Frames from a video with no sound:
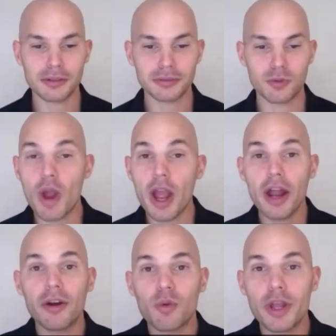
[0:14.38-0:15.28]

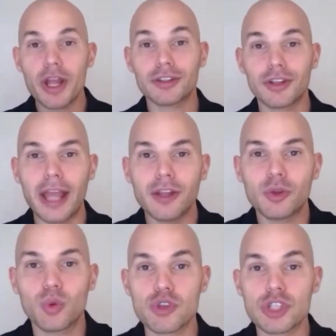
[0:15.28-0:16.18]
where we are
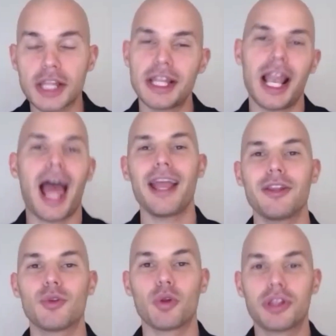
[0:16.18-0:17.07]
trying to shed
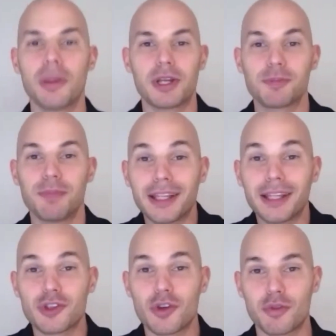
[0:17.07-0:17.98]
light on the
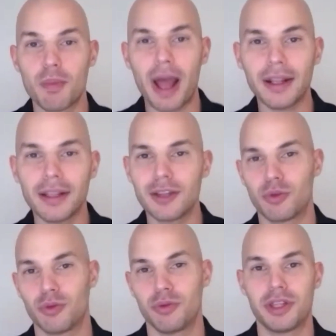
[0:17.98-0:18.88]
perspectives of humanity in
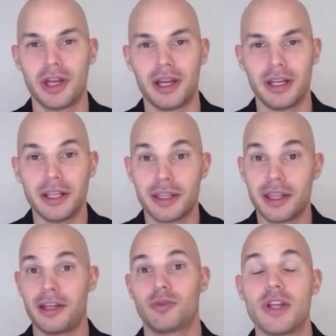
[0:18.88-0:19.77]

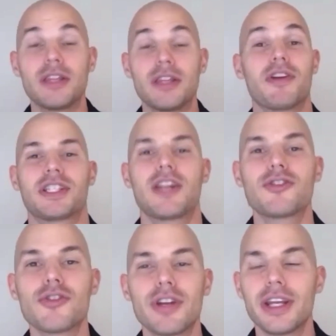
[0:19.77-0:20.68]
the 21st
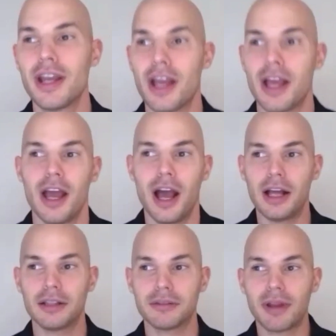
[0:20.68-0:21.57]
century,
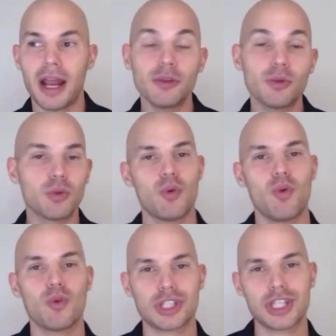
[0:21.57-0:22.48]
trying
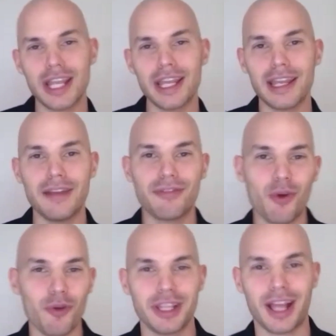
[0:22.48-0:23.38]
to see if
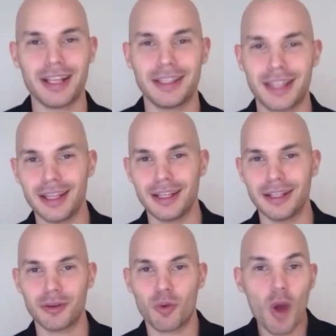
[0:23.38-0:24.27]

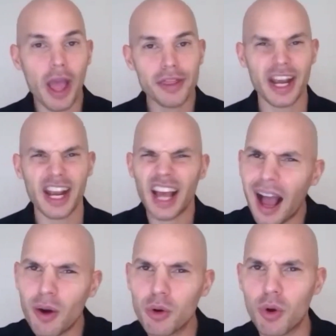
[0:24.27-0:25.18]
COVID-19, whether and
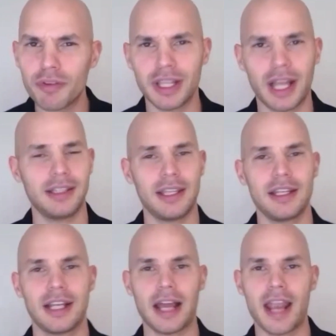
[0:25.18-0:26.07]
how
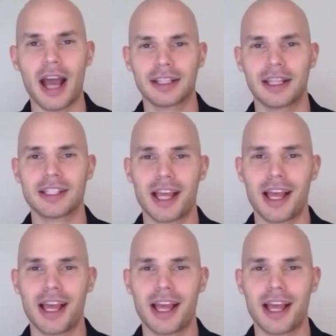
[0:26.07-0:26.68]
COVID-19 can act as